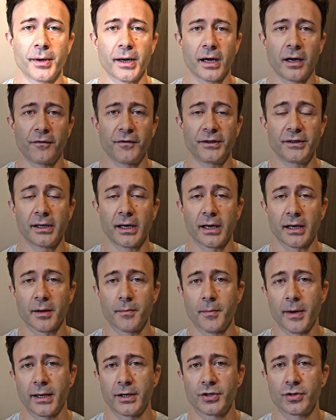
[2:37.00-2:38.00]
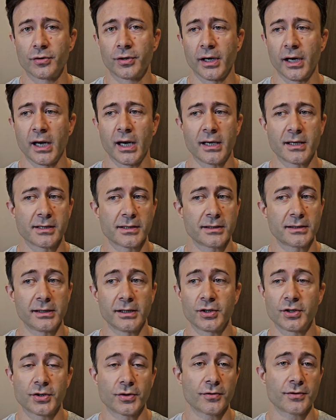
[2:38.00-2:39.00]
benefit that I can mention is
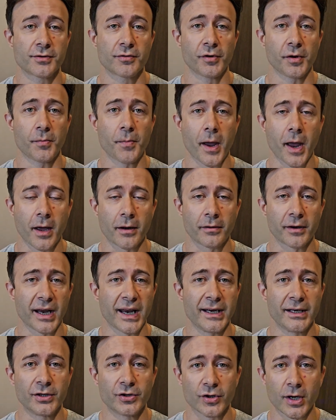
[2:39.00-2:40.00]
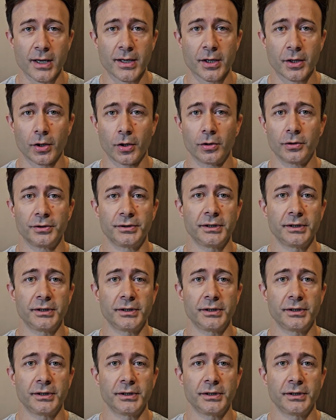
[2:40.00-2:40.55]
tissues repair in general.